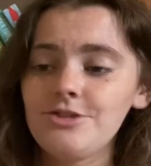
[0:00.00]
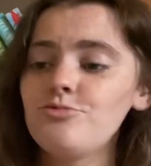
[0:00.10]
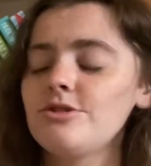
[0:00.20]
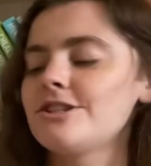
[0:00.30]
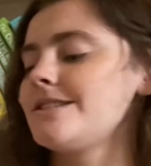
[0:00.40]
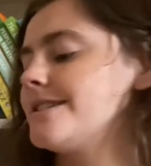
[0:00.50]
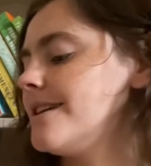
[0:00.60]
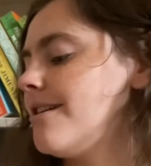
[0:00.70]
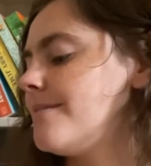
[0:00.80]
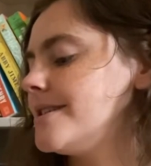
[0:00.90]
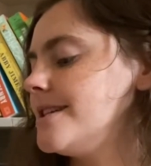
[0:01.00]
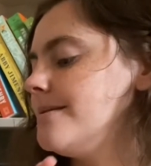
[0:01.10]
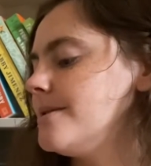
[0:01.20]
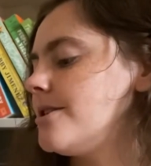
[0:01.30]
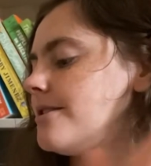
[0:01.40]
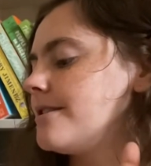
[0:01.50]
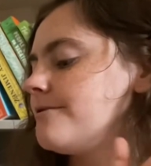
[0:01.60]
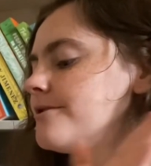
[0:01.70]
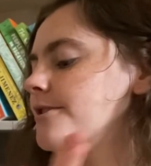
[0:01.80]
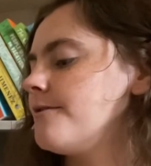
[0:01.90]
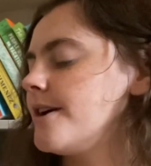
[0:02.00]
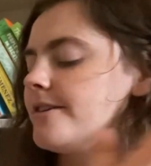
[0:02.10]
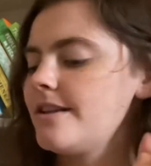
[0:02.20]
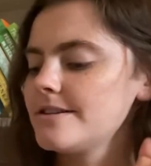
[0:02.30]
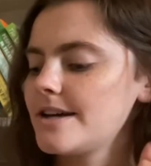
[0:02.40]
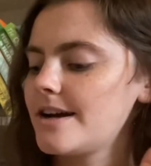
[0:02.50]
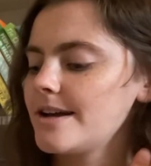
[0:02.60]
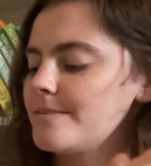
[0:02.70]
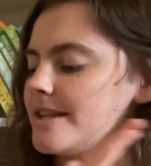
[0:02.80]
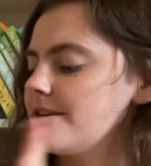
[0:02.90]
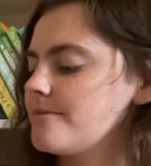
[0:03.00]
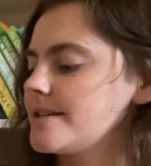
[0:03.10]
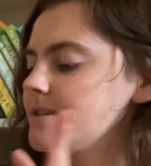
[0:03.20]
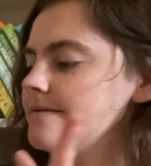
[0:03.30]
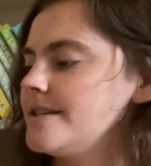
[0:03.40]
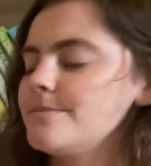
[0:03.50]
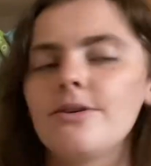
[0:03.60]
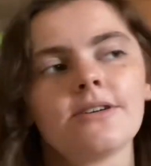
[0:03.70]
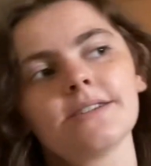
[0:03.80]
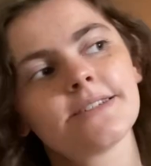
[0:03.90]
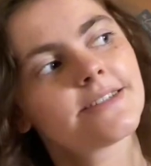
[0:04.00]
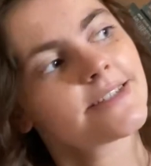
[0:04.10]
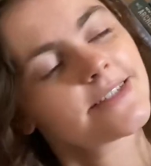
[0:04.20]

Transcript: will just sit on my TBR for a very long time like the rest of these books.